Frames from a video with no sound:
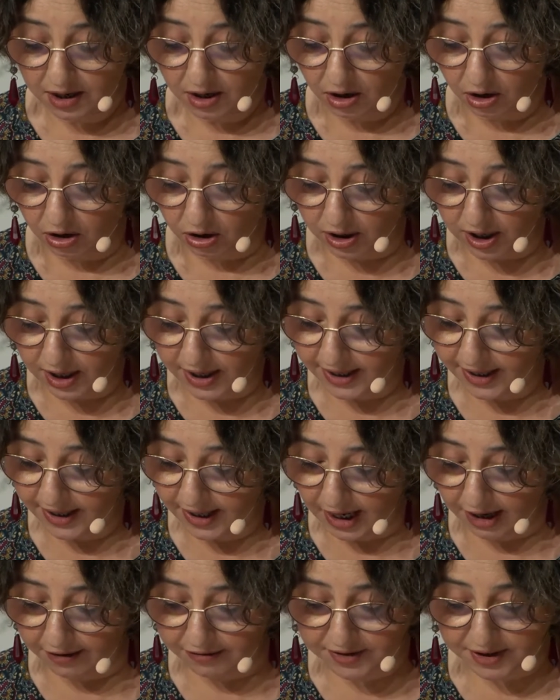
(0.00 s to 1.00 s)
Only
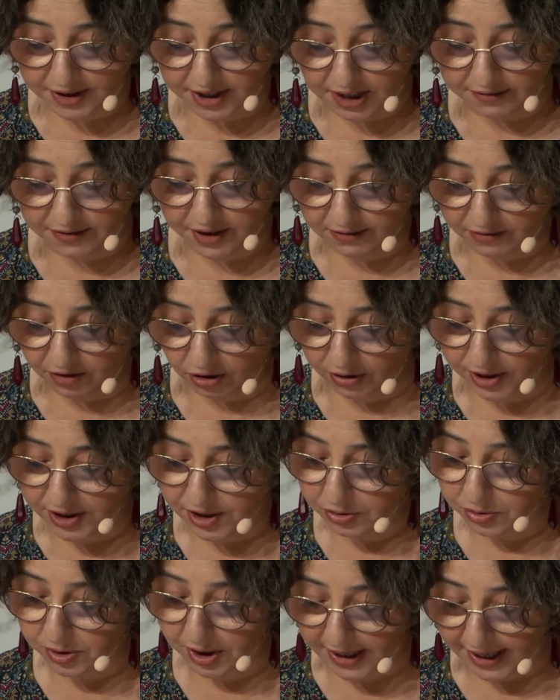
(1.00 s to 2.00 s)
after giving voice
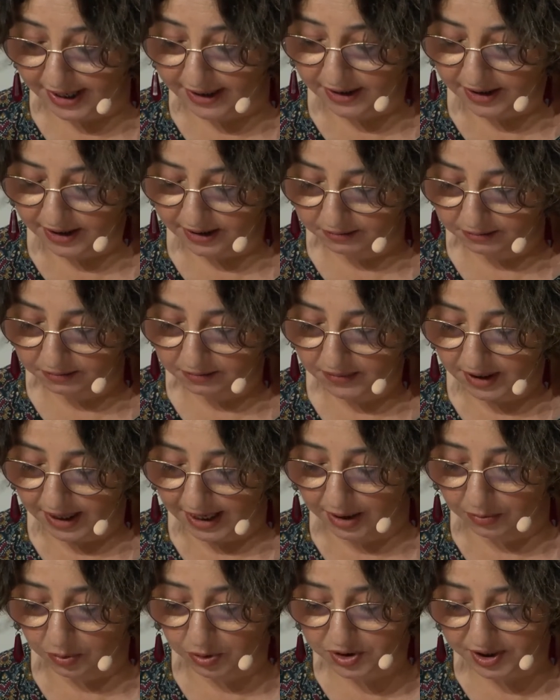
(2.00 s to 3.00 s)
to the nanny,
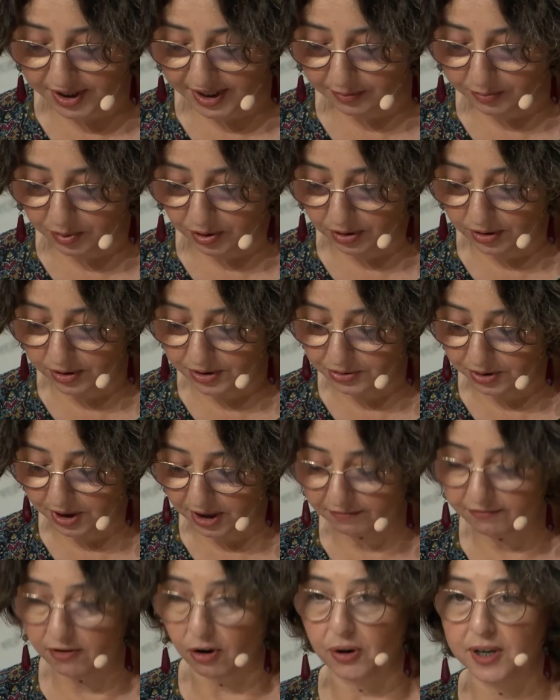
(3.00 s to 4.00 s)
I was able to
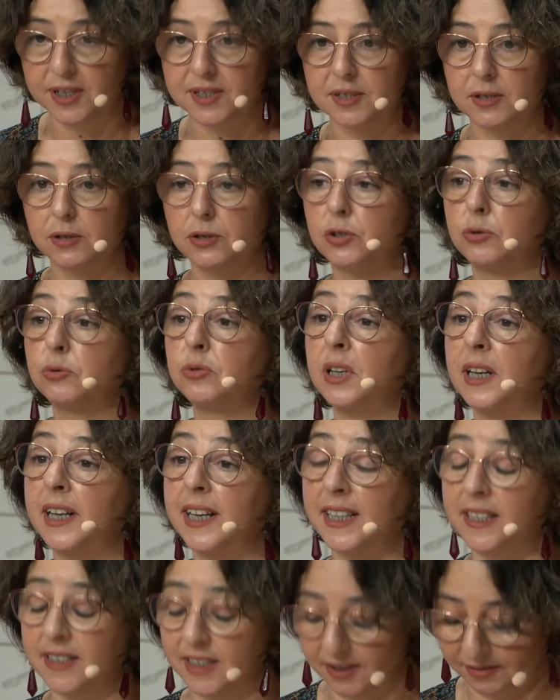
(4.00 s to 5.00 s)
give voice to the
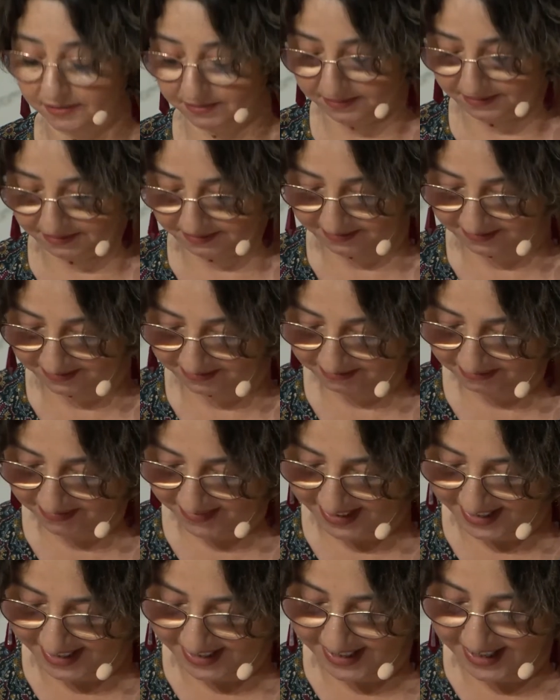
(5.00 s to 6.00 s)
lady.
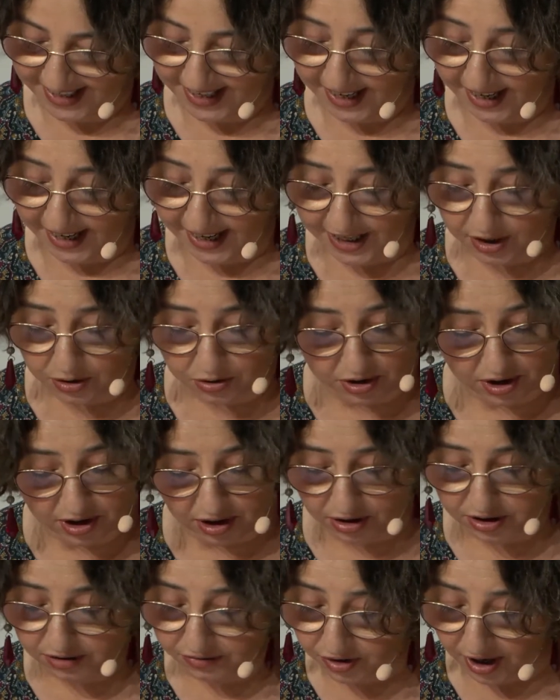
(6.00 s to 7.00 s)
I could
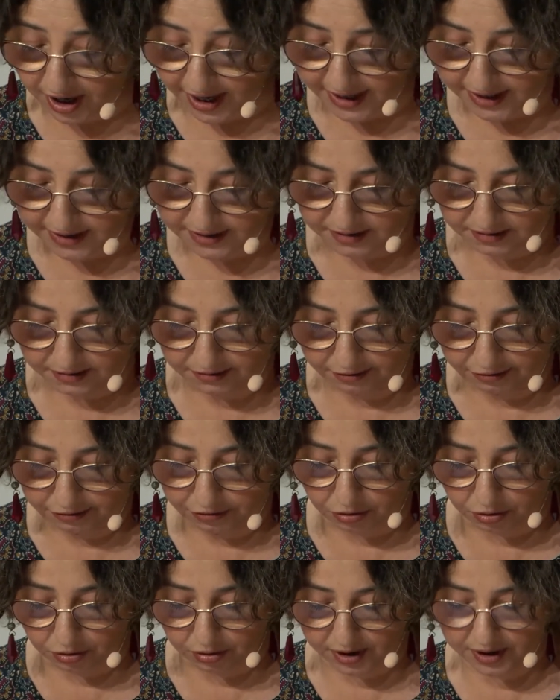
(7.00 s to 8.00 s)
not write
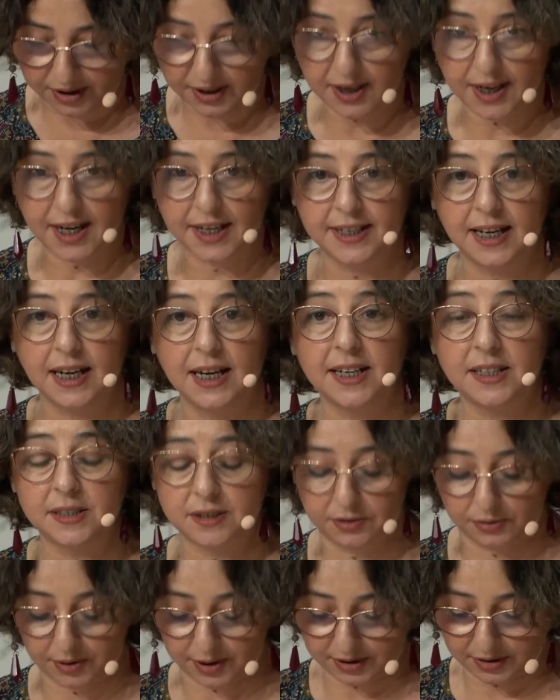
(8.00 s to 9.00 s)
for an
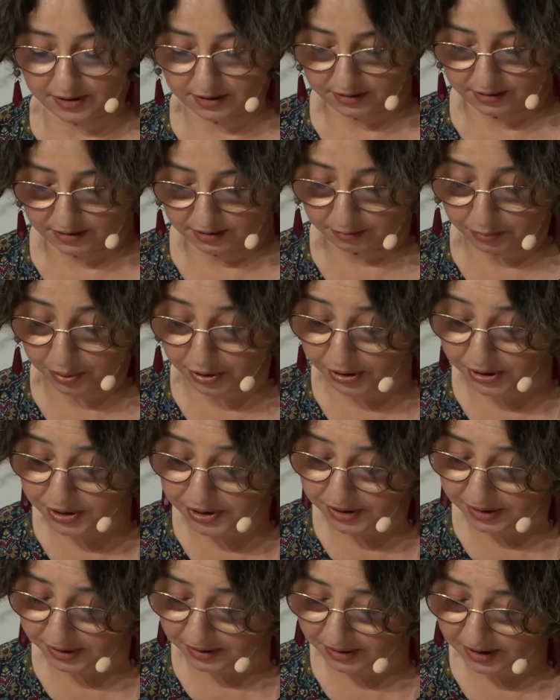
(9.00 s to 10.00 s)
illiterate
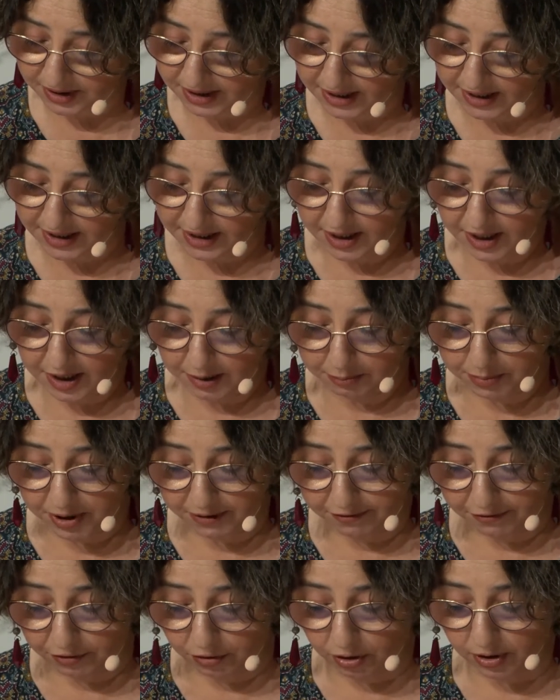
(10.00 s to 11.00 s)
person
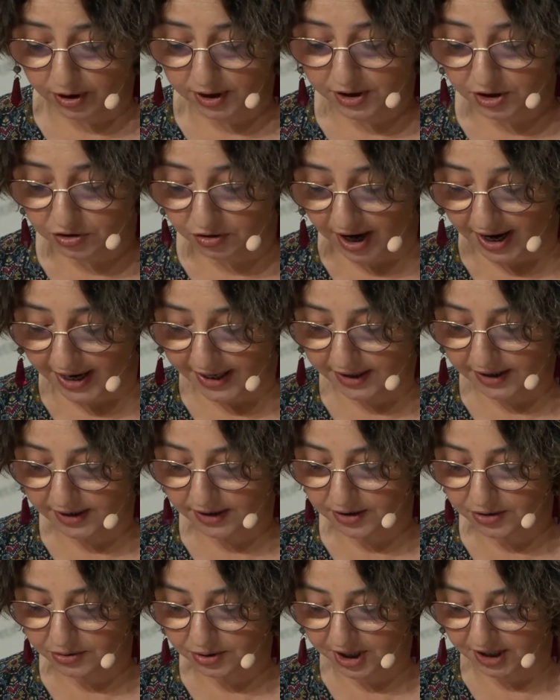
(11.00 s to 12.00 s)
before trying
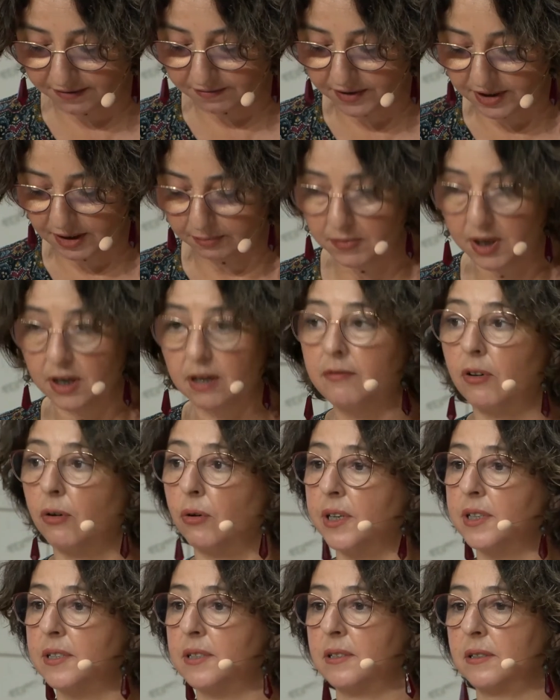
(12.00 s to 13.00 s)
to give them a
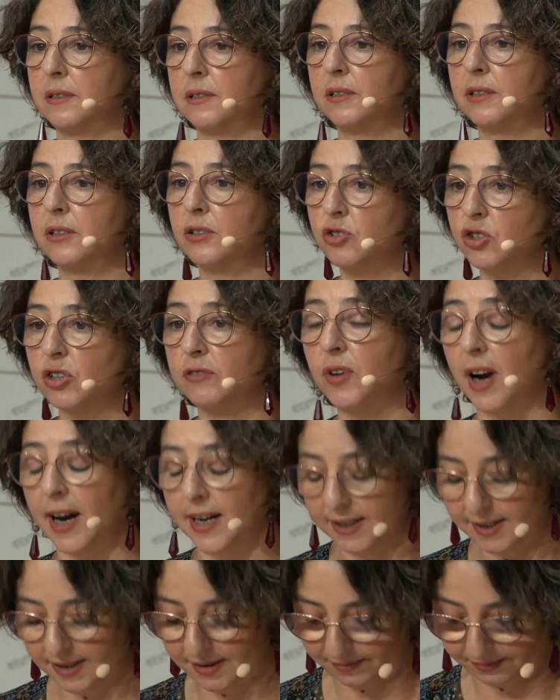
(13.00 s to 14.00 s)
voice, she
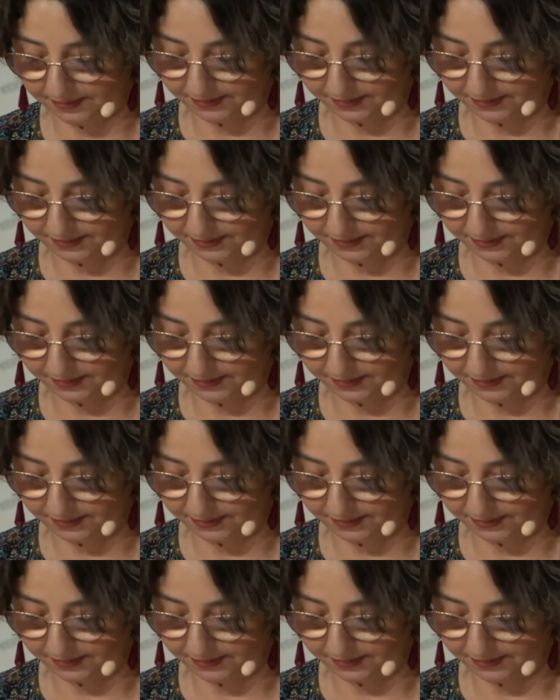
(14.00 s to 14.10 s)
writes.